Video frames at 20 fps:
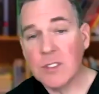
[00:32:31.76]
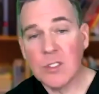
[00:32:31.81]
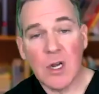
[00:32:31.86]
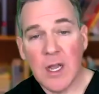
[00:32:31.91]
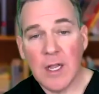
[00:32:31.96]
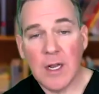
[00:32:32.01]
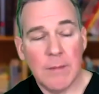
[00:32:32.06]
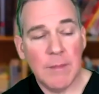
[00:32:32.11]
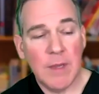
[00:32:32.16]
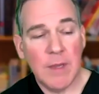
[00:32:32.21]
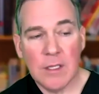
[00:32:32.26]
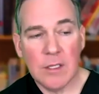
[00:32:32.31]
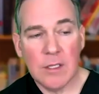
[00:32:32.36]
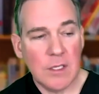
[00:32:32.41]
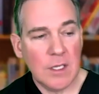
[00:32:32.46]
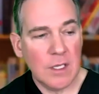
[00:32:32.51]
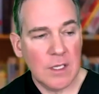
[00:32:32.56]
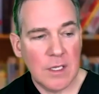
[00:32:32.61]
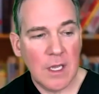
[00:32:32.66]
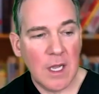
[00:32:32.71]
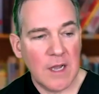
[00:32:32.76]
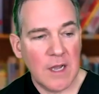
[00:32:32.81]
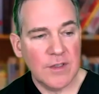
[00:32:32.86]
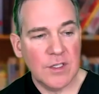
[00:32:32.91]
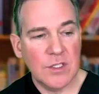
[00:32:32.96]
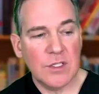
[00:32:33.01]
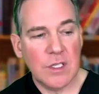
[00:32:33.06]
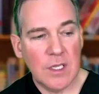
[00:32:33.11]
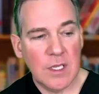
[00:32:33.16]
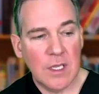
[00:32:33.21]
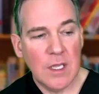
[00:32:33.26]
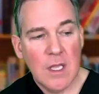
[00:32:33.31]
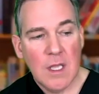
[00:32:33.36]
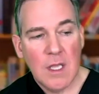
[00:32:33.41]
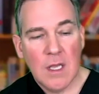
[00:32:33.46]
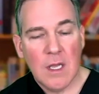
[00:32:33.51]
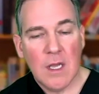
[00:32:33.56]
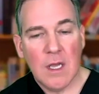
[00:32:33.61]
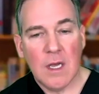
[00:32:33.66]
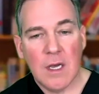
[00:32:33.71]
great. I mean, look, yeah. Uh, obviously,
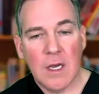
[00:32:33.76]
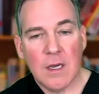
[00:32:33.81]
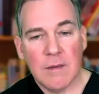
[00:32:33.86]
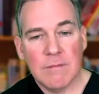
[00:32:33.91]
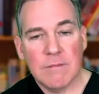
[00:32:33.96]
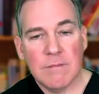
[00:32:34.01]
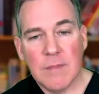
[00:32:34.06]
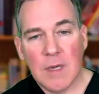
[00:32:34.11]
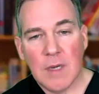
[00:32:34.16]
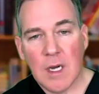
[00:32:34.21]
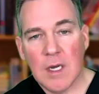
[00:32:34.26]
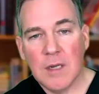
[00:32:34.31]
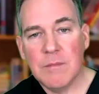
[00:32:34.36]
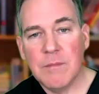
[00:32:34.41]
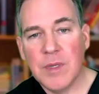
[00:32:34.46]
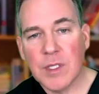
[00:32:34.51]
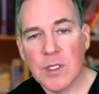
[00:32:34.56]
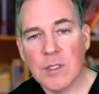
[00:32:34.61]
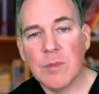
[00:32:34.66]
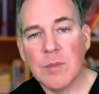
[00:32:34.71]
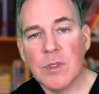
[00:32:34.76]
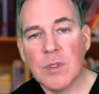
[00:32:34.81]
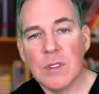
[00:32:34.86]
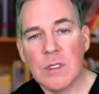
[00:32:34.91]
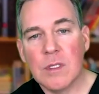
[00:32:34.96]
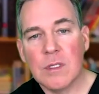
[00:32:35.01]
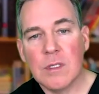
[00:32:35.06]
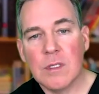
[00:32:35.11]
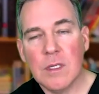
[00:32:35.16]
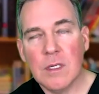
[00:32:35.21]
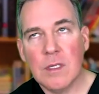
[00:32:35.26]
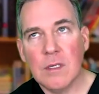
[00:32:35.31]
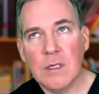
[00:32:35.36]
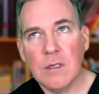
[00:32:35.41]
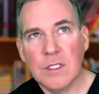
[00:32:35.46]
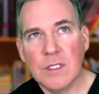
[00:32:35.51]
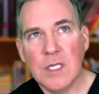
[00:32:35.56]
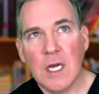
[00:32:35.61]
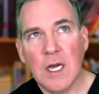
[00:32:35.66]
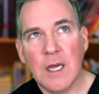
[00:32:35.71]
um, unbillable uh,
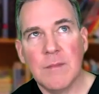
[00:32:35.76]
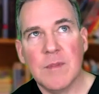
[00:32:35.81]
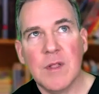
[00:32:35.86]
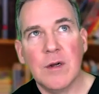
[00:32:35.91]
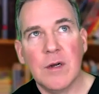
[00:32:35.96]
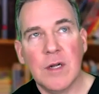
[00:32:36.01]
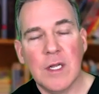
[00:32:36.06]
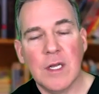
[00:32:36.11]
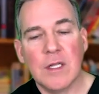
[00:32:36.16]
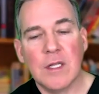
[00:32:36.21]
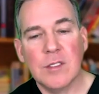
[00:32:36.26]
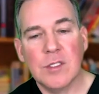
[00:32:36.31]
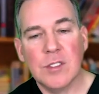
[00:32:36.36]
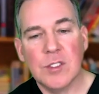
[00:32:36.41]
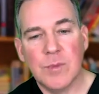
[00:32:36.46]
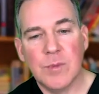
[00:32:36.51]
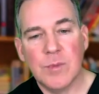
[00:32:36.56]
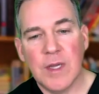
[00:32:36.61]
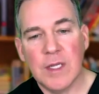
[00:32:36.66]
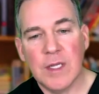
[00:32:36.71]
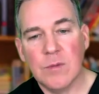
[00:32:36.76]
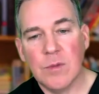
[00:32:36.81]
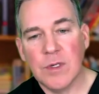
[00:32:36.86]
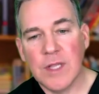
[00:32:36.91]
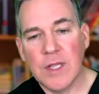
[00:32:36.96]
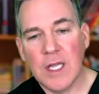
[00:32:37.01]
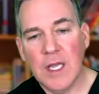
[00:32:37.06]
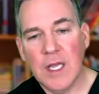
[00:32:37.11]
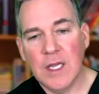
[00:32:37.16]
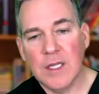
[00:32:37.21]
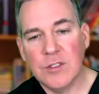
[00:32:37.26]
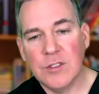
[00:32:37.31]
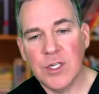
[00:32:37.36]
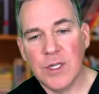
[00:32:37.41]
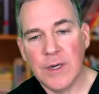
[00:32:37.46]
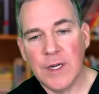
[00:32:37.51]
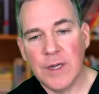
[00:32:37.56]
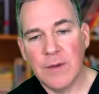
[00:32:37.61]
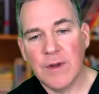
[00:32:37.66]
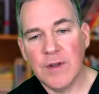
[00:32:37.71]
or time that audiologists spend where they can't
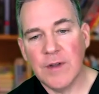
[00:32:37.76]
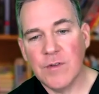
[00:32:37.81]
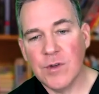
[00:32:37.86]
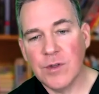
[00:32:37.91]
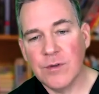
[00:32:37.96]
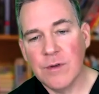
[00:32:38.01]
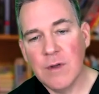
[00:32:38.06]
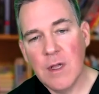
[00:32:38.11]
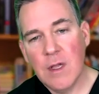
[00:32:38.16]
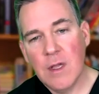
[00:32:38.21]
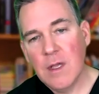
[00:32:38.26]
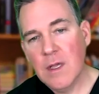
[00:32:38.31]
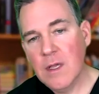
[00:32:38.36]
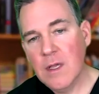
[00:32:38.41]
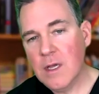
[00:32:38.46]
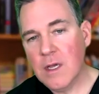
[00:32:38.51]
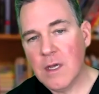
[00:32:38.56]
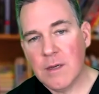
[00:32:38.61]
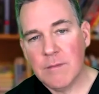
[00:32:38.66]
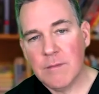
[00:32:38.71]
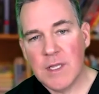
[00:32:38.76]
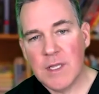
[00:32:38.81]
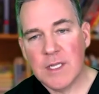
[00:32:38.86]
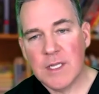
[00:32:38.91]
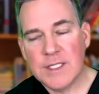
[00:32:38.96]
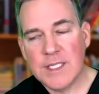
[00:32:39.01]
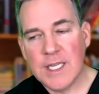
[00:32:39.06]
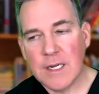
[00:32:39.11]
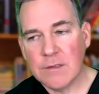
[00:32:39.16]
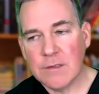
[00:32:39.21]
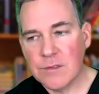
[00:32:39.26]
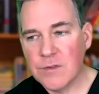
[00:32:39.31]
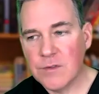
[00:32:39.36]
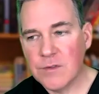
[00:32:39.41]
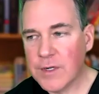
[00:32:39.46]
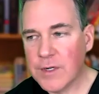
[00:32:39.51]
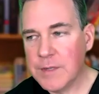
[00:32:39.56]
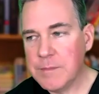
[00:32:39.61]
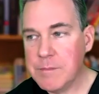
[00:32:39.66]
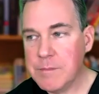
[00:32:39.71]
generate revenue I mean, it sounds
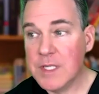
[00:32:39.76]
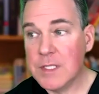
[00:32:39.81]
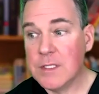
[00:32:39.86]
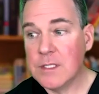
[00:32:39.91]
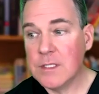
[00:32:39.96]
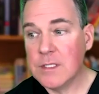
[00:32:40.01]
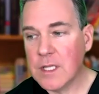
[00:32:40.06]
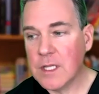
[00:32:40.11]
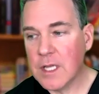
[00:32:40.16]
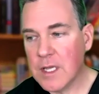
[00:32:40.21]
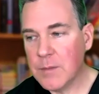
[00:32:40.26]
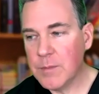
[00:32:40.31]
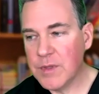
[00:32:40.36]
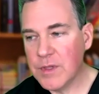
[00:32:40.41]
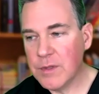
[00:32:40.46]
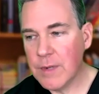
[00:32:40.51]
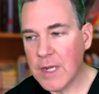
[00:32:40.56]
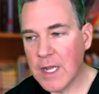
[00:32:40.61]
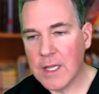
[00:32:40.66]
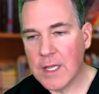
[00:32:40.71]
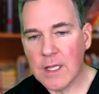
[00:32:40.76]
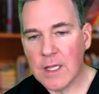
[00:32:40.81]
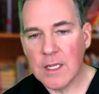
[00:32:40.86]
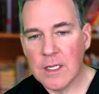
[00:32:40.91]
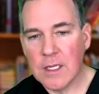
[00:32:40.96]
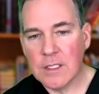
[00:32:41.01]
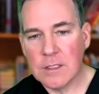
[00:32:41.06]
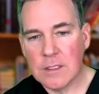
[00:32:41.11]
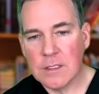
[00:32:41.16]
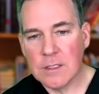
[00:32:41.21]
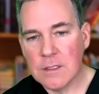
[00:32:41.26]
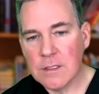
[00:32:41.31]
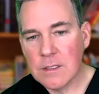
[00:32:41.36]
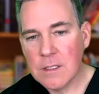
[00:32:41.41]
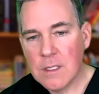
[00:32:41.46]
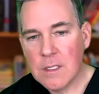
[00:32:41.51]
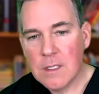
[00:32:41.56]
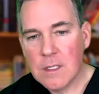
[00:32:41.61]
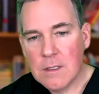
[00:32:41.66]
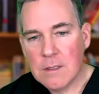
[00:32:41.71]
very businesslike, but the reality is, is
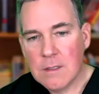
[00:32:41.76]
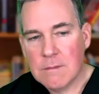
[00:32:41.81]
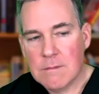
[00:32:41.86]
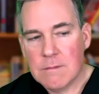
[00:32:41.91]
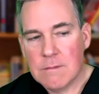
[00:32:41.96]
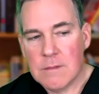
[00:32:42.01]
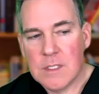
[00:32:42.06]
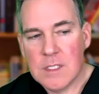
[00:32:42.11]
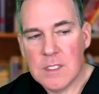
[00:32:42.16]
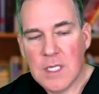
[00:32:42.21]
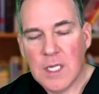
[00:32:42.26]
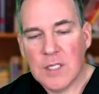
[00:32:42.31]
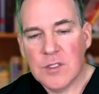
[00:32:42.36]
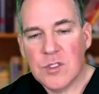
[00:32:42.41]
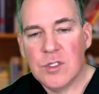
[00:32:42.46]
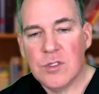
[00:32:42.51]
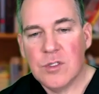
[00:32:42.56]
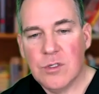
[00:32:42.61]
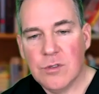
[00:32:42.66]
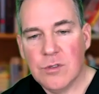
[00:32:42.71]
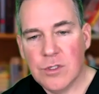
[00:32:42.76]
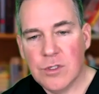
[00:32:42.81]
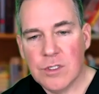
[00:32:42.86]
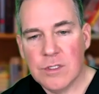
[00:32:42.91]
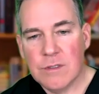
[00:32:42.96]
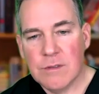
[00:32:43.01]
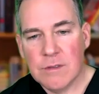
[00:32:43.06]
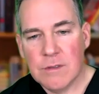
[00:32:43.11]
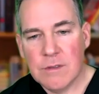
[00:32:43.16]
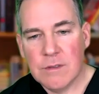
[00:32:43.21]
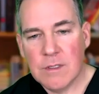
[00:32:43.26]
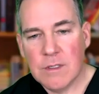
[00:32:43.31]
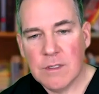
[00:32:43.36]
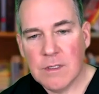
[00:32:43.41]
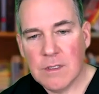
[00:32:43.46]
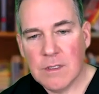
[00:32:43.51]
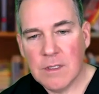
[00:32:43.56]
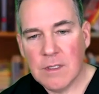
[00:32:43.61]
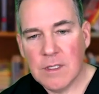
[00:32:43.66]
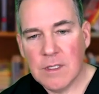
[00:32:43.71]
the institution uh,
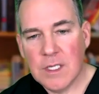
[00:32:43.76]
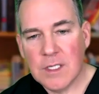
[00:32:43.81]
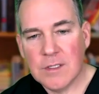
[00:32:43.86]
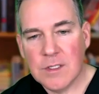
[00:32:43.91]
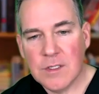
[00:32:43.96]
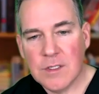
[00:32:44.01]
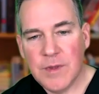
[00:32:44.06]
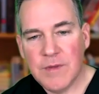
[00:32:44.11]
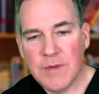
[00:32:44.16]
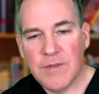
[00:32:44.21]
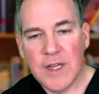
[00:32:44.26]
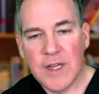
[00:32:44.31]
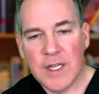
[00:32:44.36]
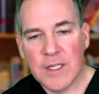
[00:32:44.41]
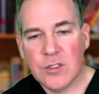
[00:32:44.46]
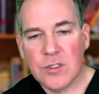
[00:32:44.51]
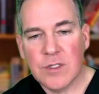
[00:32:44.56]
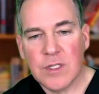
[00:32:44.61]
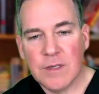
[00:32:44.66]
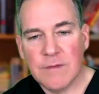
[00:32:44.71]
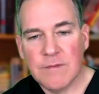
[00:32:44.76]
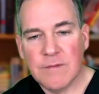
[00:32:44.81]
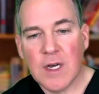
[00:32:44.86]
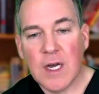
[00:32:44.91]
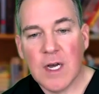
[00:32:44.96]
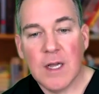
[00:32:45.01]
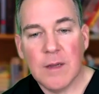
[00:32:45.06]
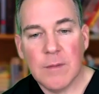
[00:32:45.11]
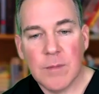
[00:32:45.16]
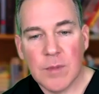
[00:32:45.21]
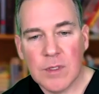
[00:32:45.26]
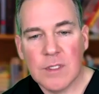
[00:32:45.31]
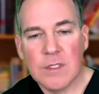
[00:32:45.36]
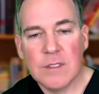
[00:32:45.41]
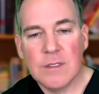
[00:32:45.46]
needs to be financially viable.